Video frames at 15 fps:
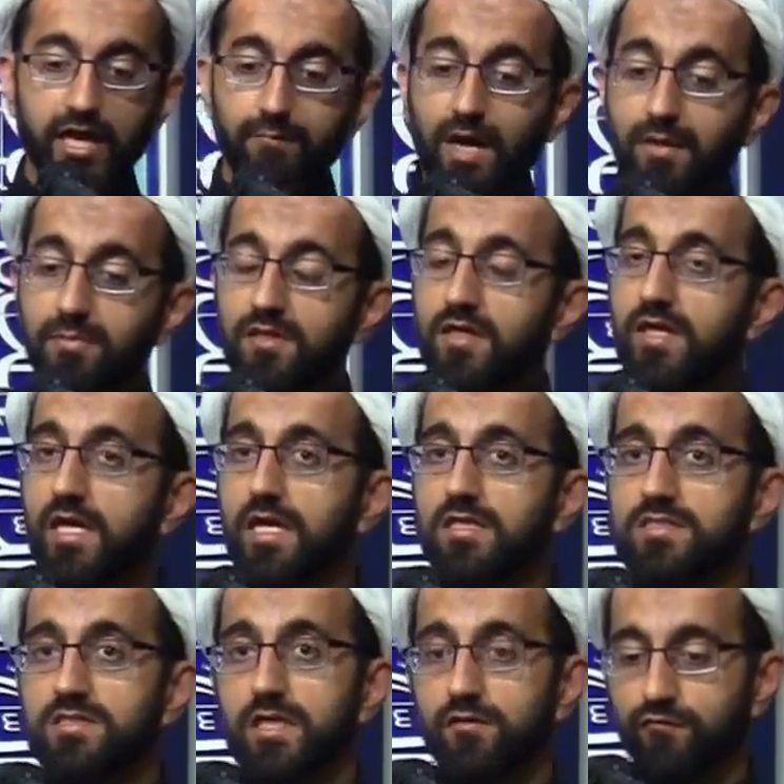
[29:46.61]
It might be the
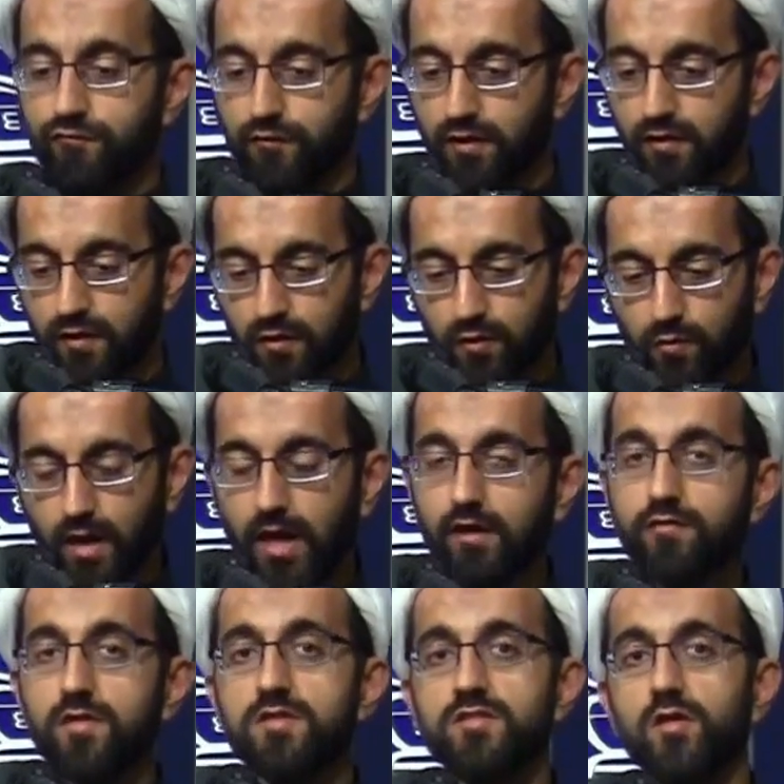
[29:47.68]
case that for a little
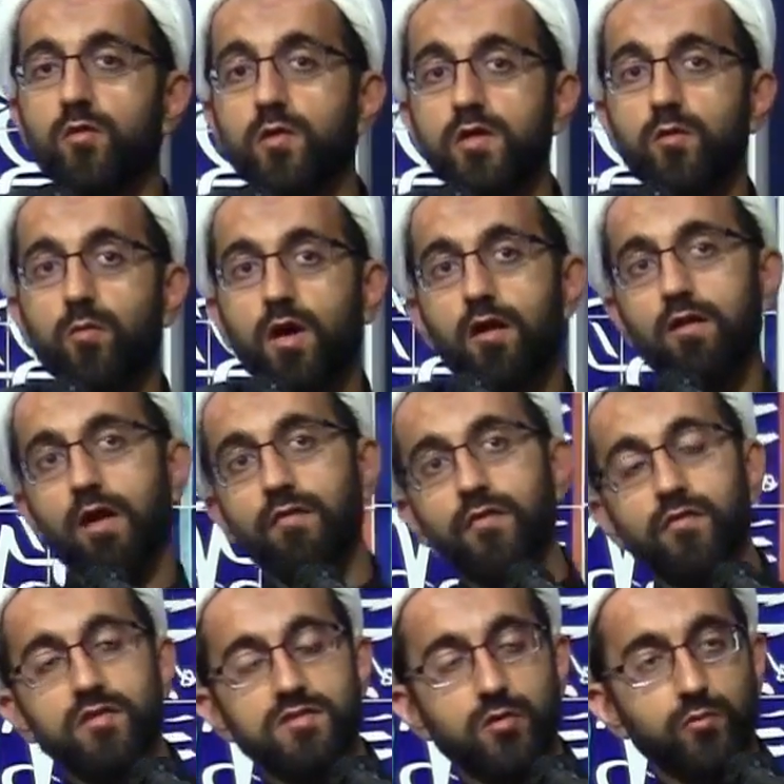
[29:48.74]
while things are going well and
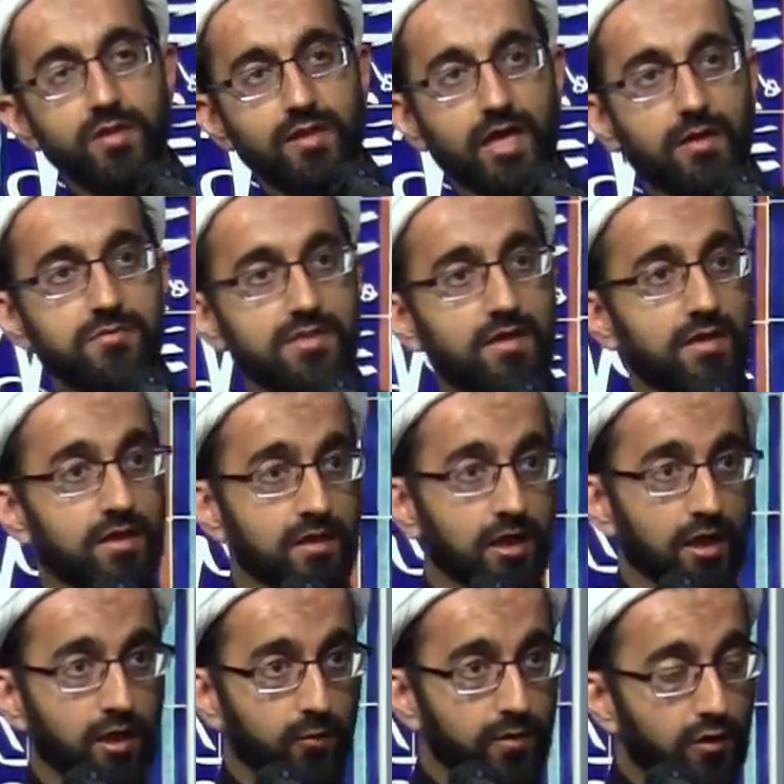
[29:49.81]
then there's a relapse. And then
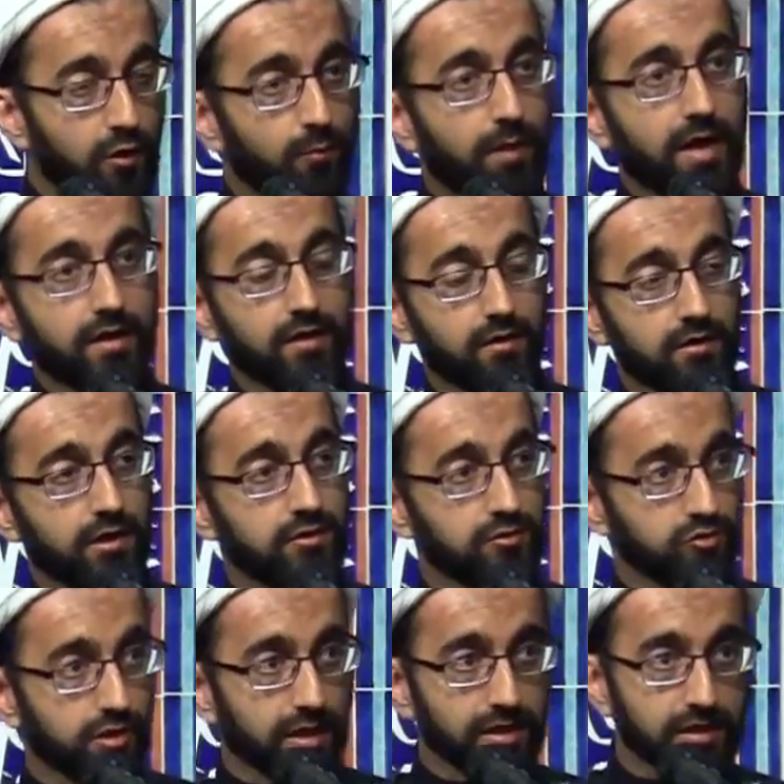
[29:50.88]
we go back
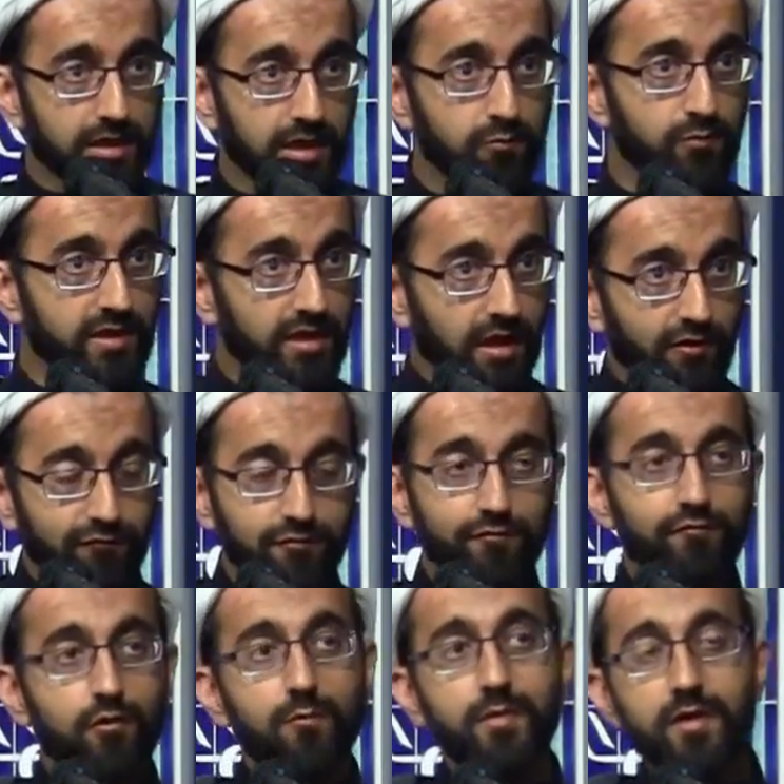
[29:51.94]
and try again, we get off the
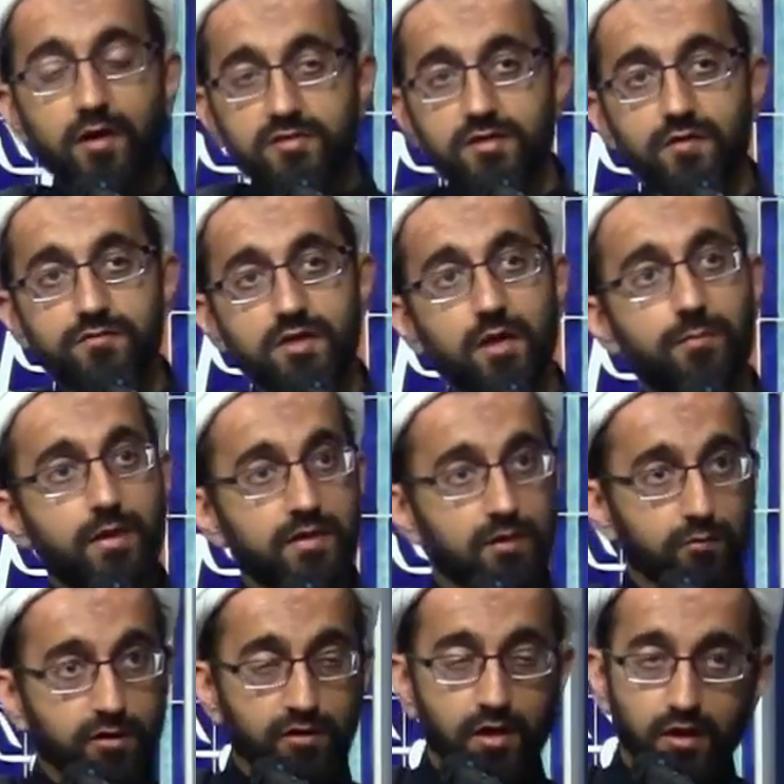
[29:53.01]
floor, pick ourselves up, and
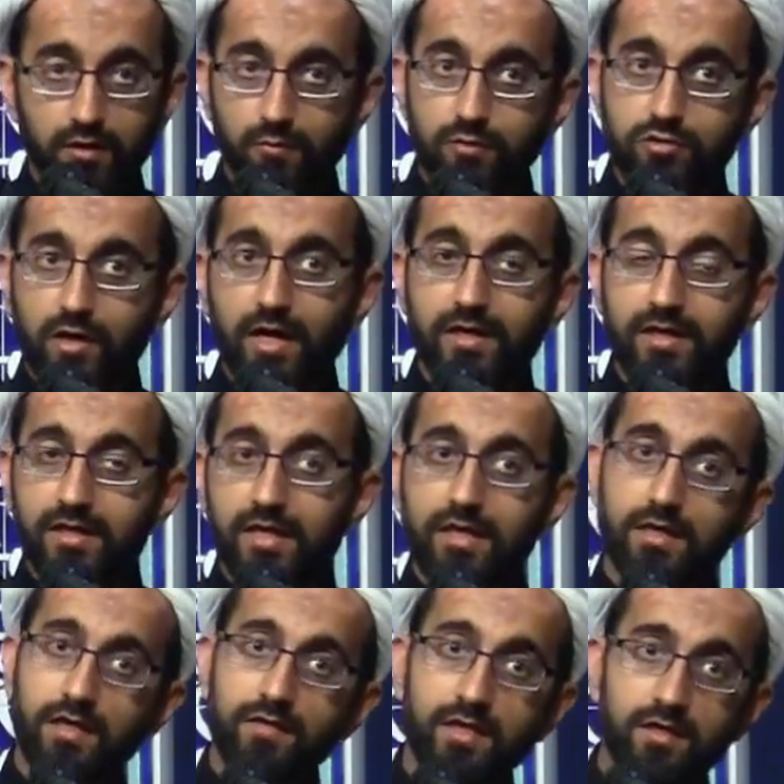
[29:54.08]
then we try it
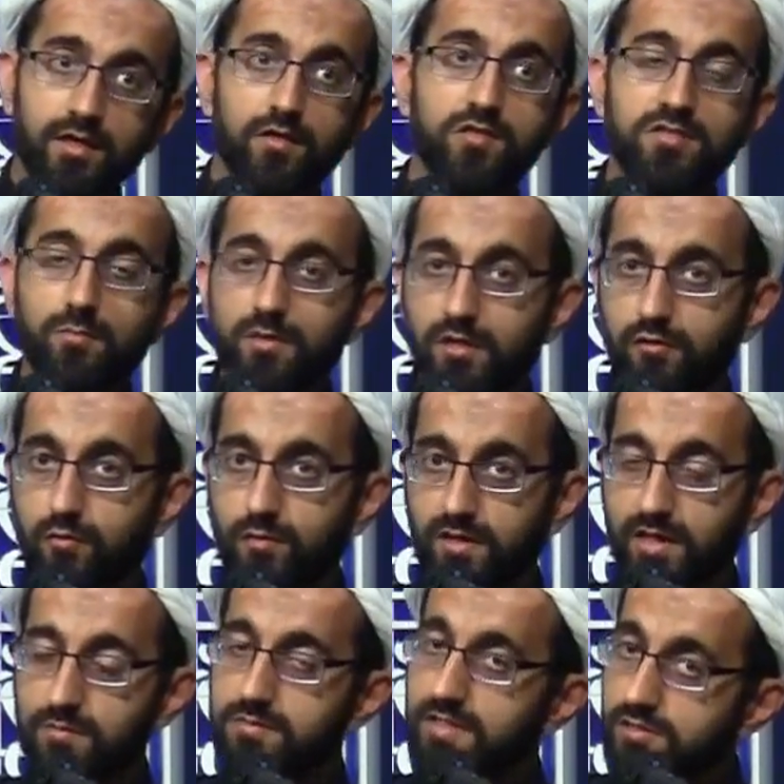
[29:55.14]
again, and then there's going to be another
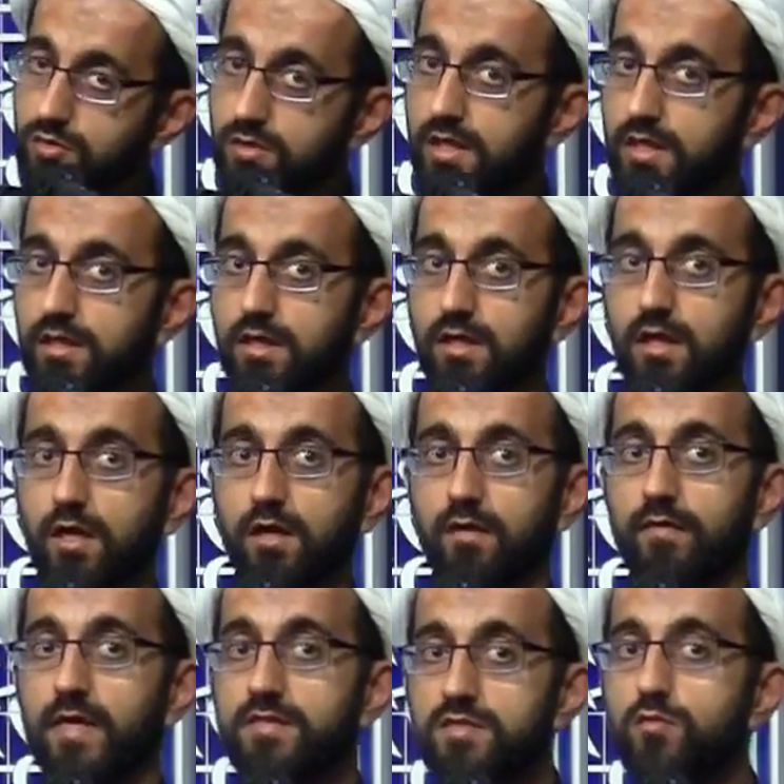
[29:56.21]
relapse. That's okay.
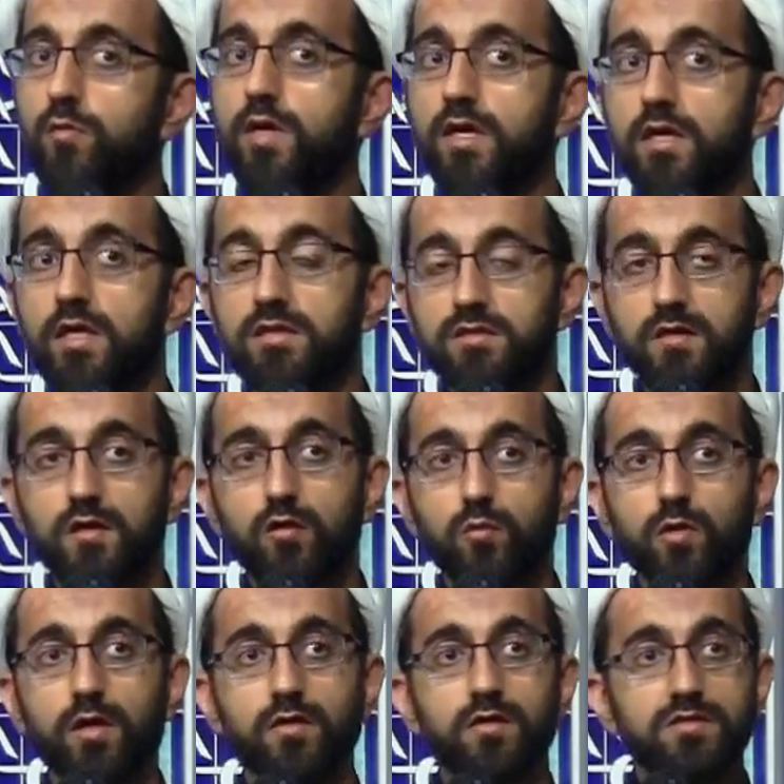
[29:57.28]
That's the way it's going to
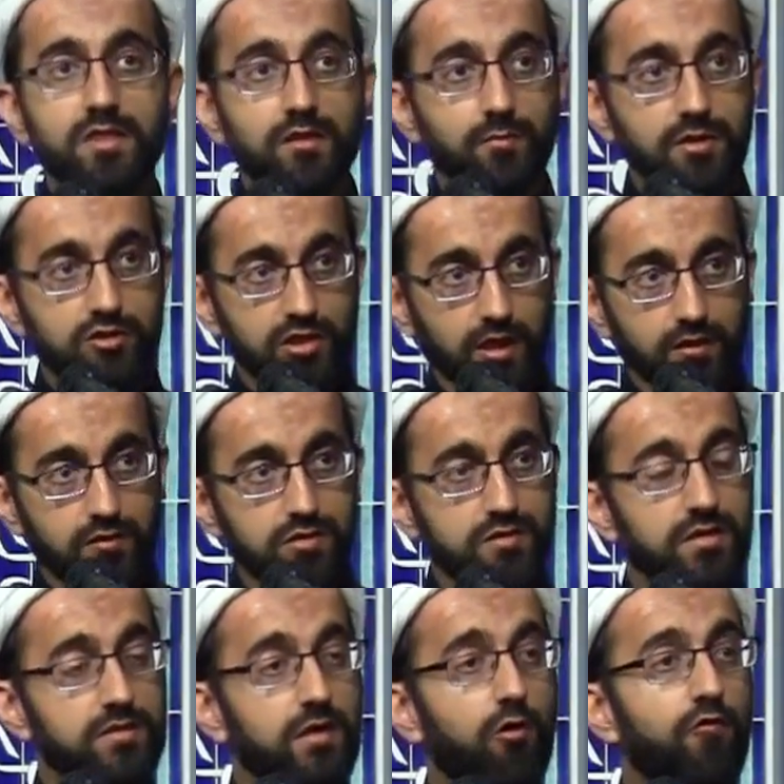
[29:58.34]
work. There's going to be
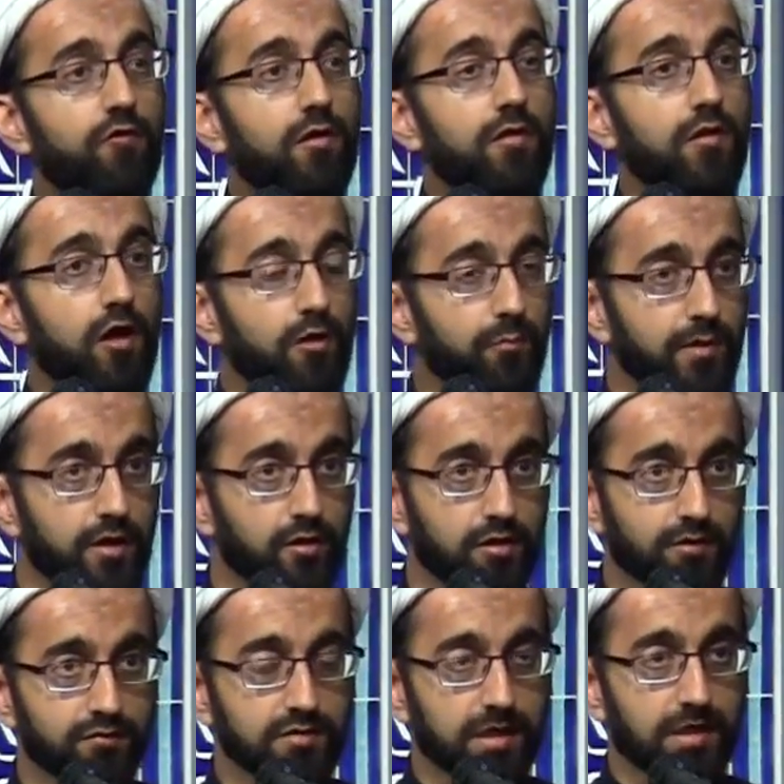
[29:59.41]
challenges over a long period
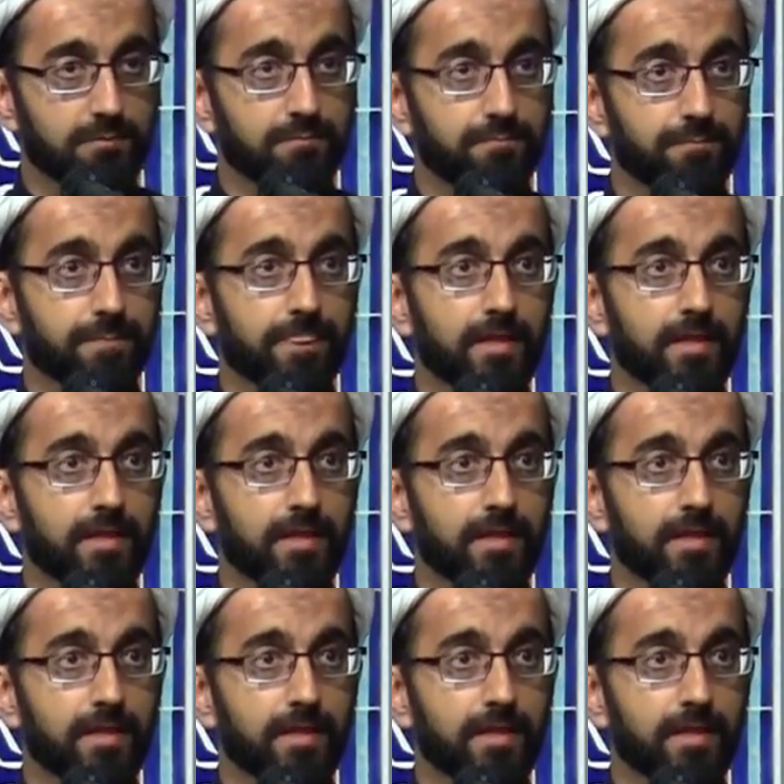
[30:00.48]
of time.